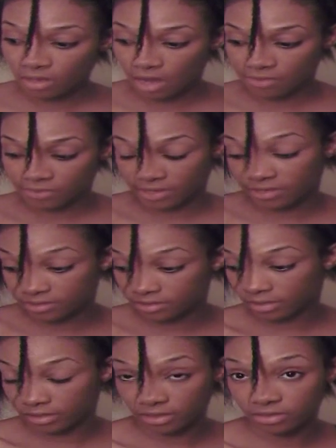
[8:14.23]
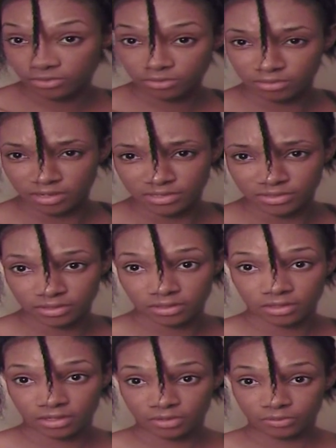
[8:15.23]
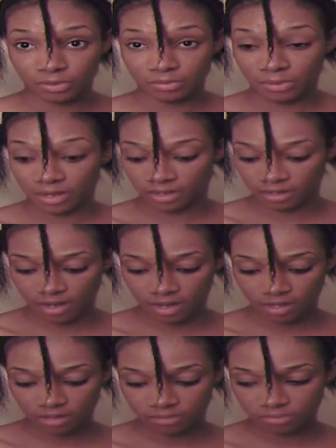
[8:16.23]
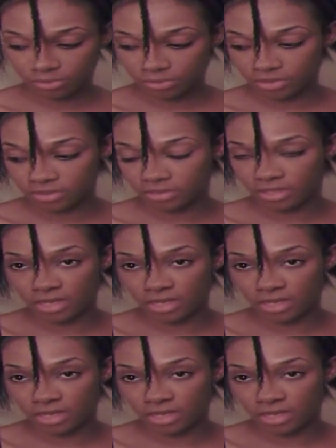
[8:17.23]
I forgot to say that you guys are going to need a rubber band and, of course,